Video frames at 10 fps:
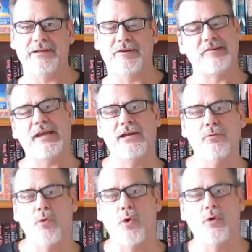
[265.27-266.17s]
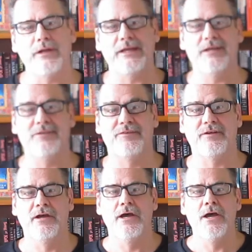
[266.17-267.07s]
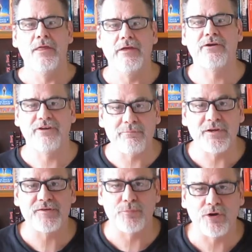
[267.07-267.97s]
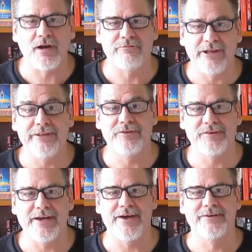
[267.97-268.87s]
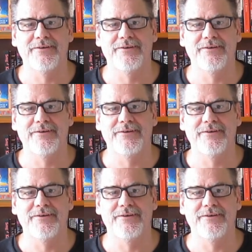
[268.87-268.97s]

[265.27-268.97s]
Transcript: the second award is the creepiest book I've read this year.